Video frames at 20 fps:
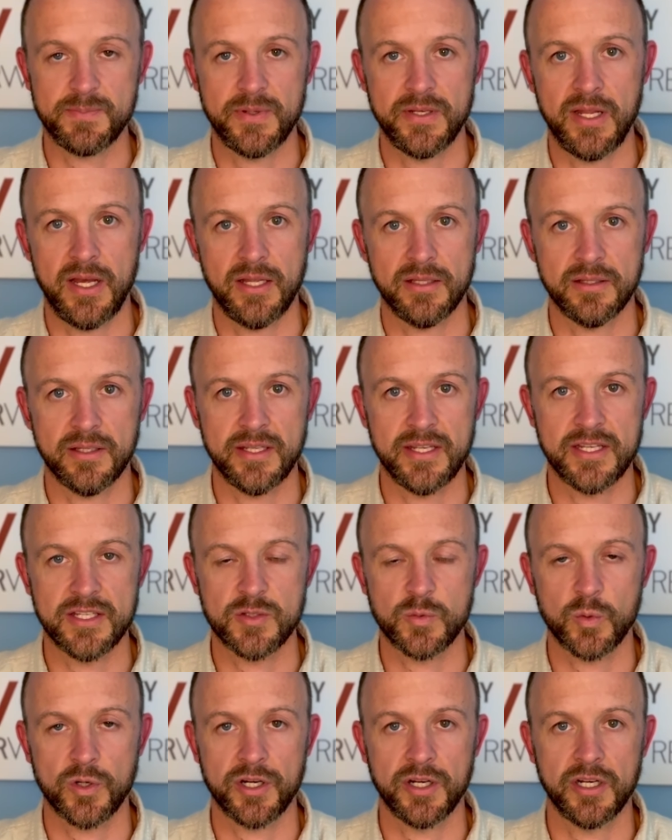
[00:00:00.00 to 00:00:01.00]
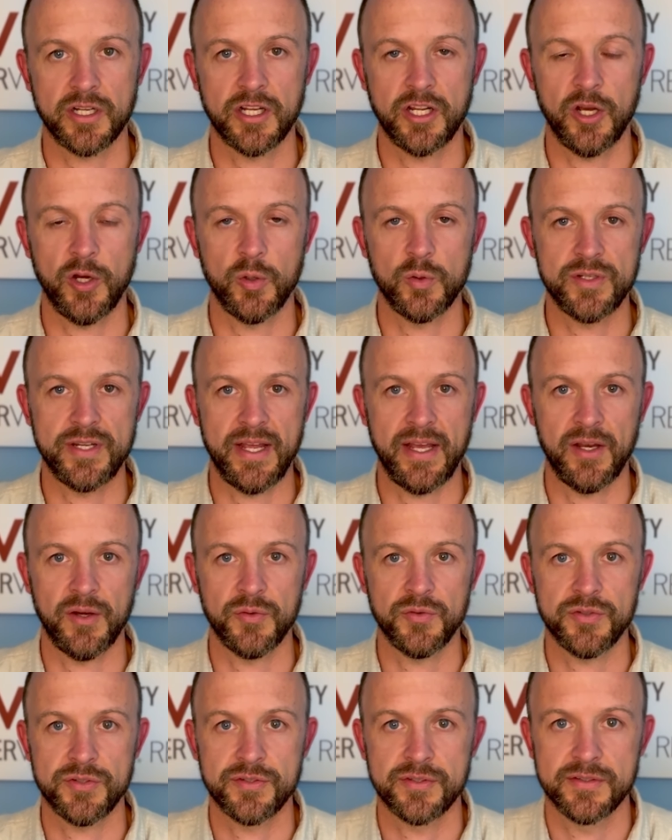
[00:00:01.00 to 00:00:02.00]
but not least, we're gonna go
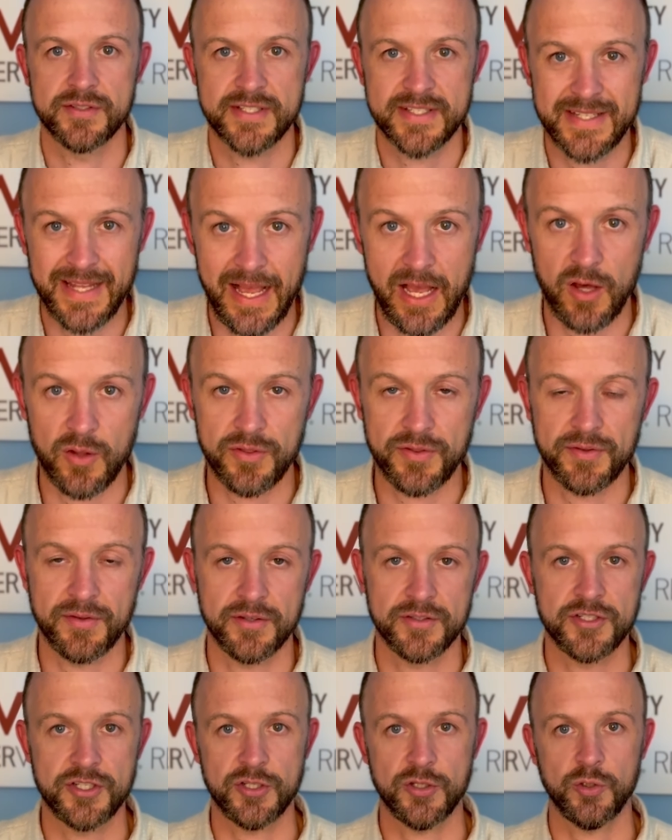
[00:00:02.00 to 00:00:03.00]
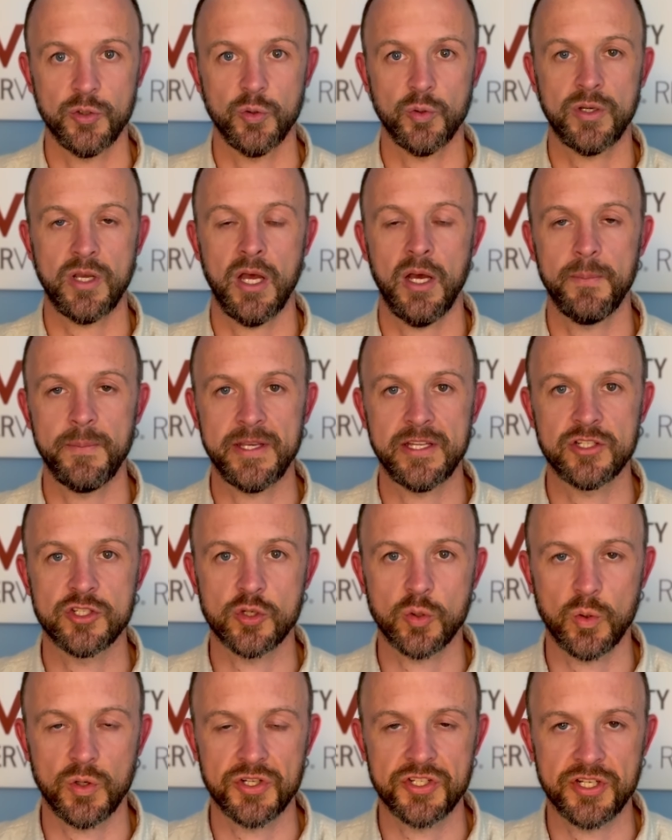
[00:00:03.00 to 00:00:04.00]
down south to Cumming,
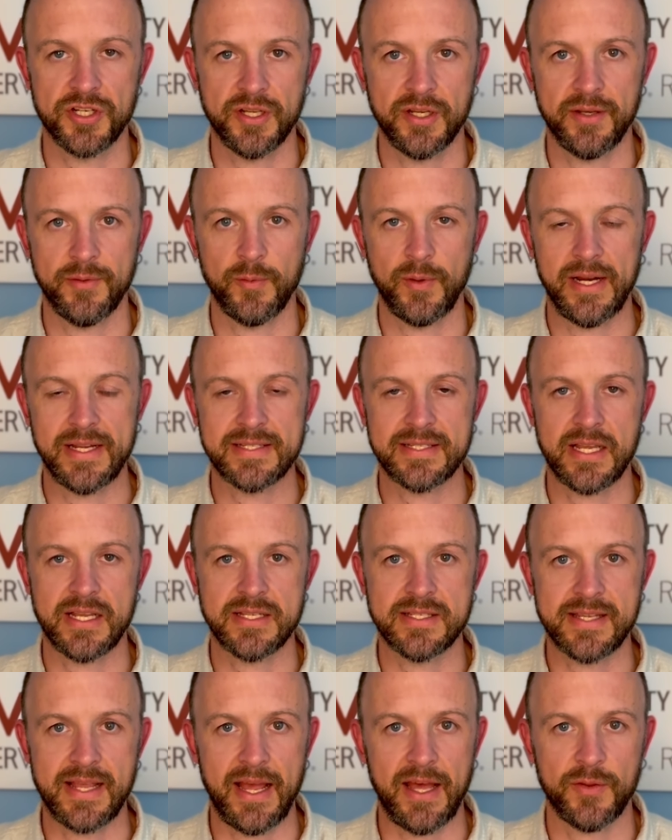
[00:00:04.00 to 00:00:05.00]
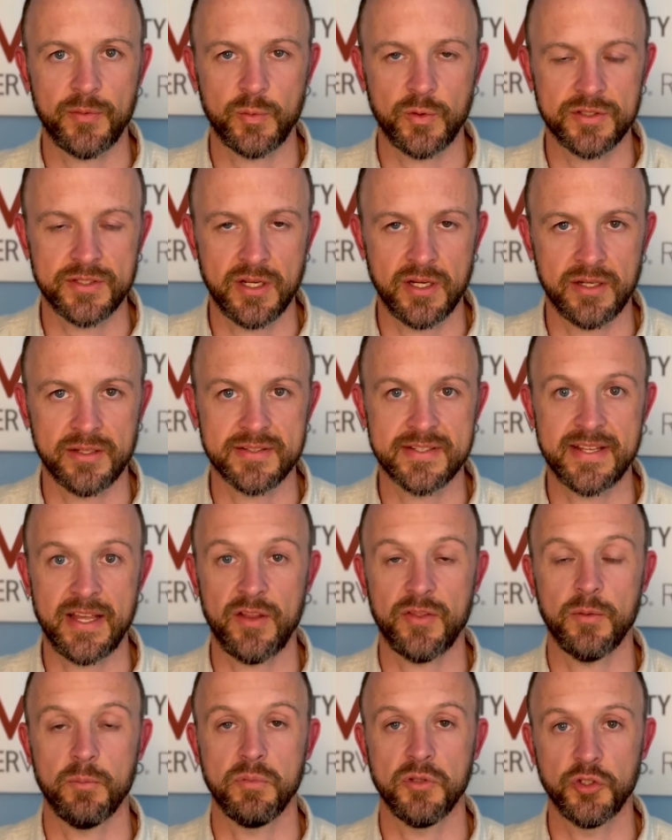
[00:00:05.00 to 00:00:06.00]
Georgia. And when I say south, we're talking
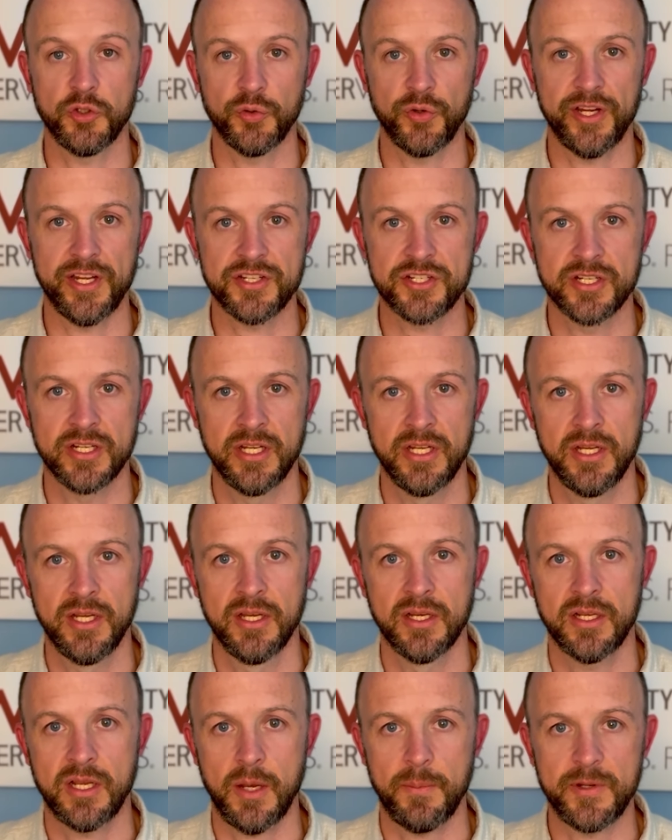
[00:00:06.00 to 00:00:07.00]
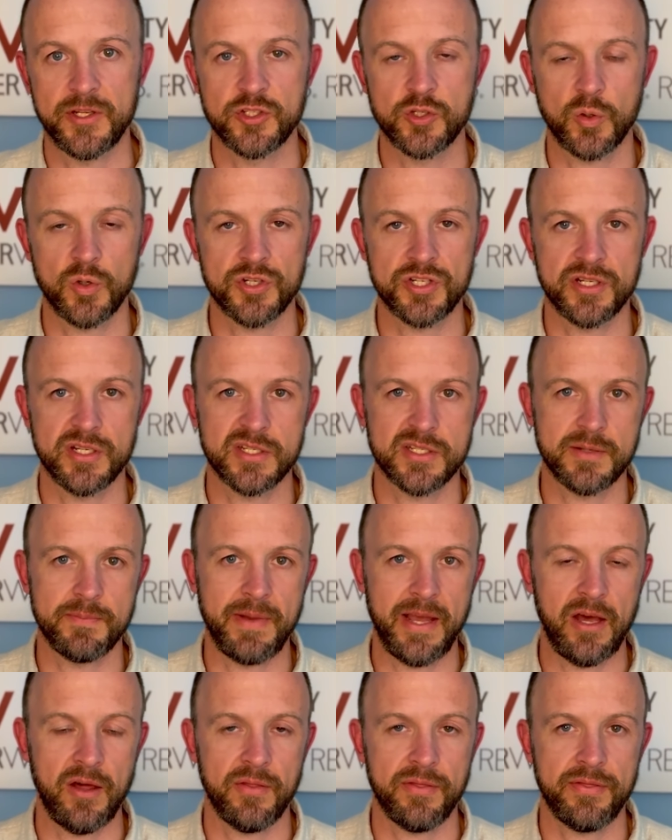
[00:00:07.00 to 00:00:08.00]
south of Blue Ridge. Cumming, Georgia is
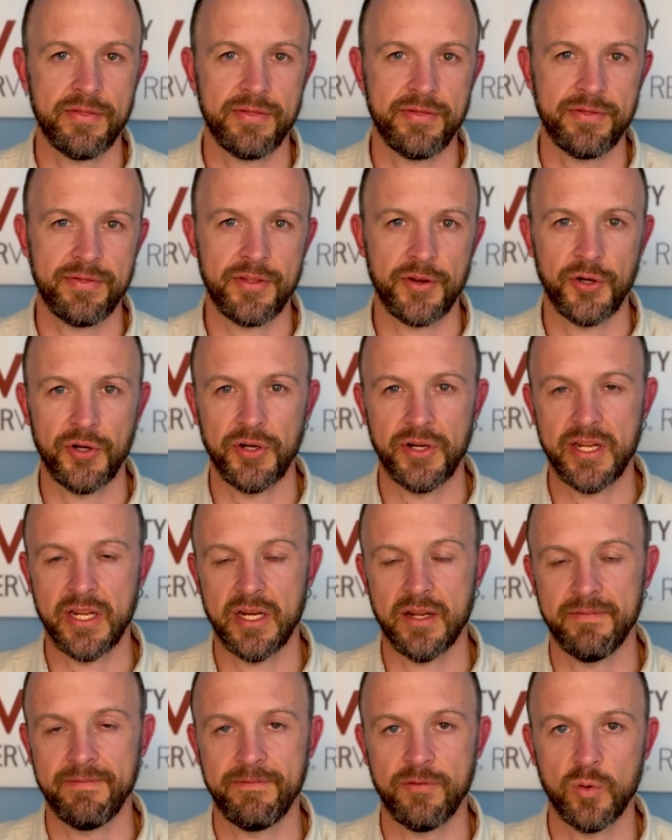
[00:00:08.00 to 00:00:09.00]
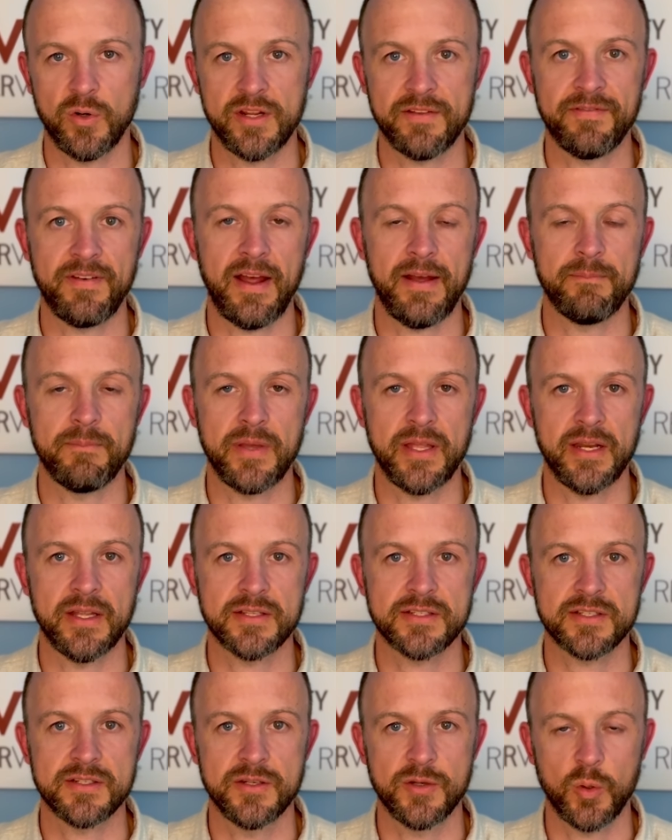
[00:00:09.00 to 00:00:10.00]
about thirty to forty-five
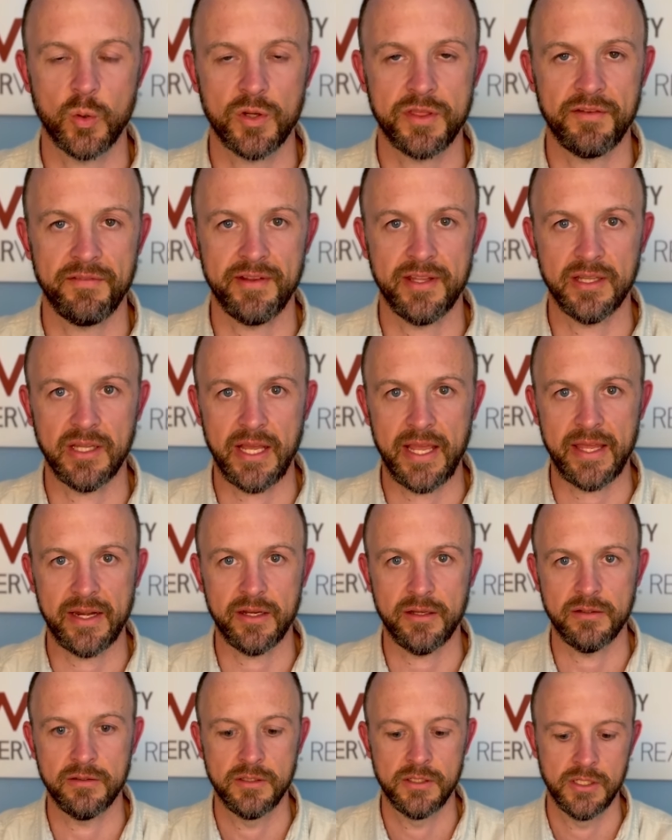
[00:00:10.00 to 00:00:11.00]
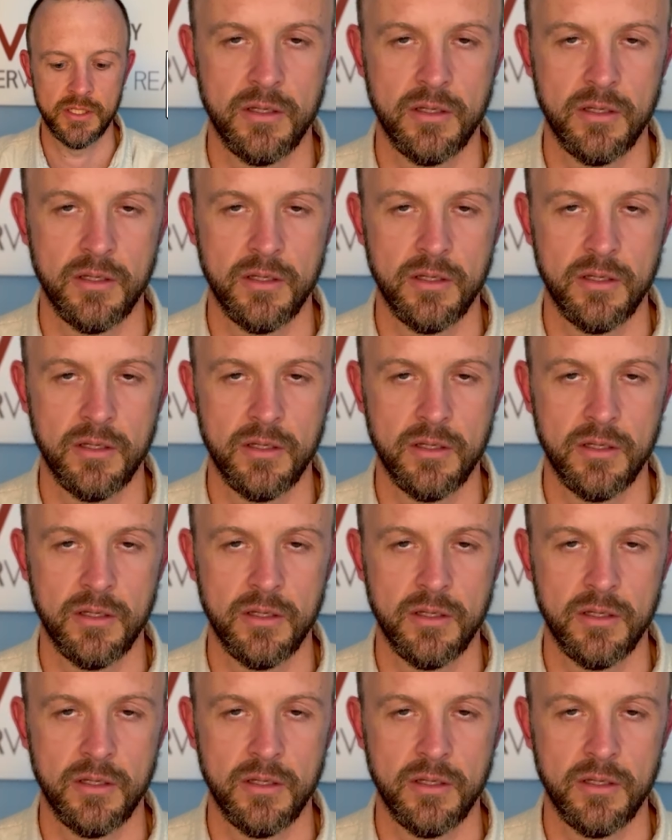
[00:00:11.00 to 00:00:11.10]
minutes north of Atlanta.